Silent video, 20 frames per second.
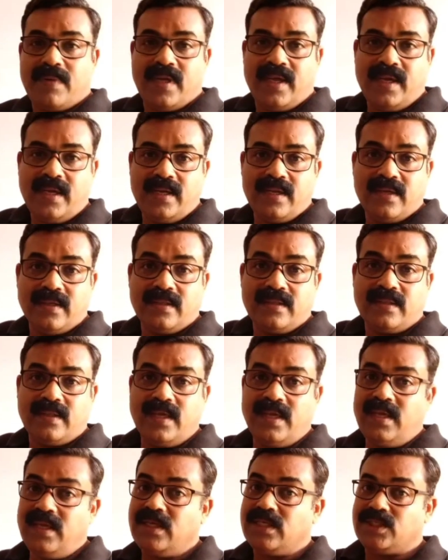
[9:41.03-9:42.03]
apply
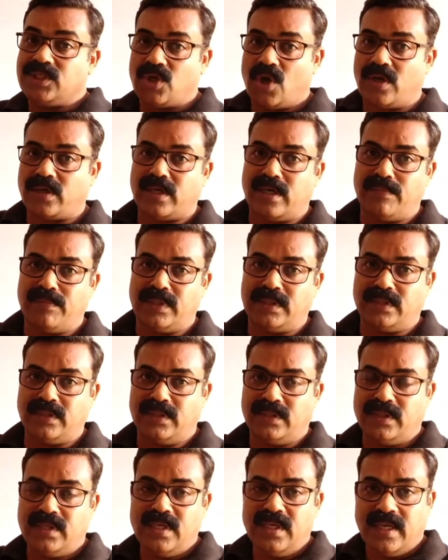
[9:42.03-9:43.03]
the shortcut
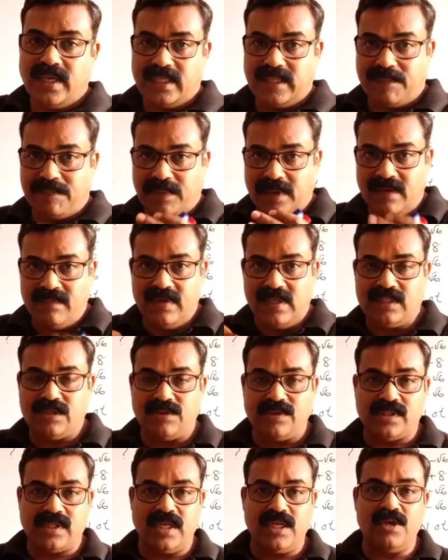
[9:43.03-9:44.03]
method. In the previous
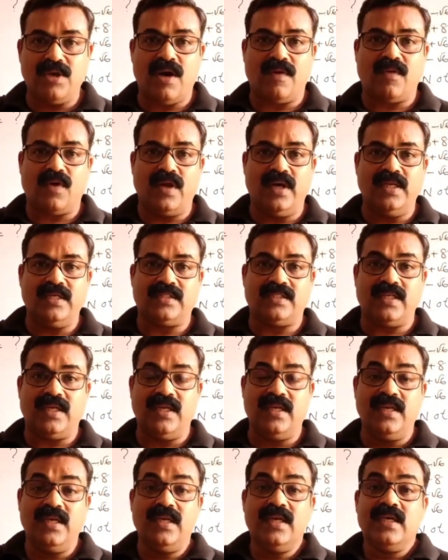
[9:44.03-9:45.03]
question you have already
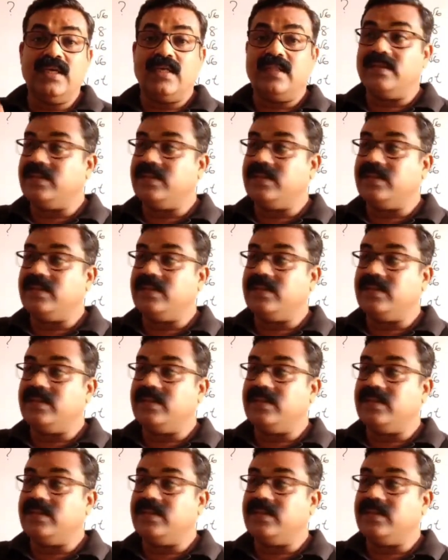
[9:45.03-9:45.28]
seen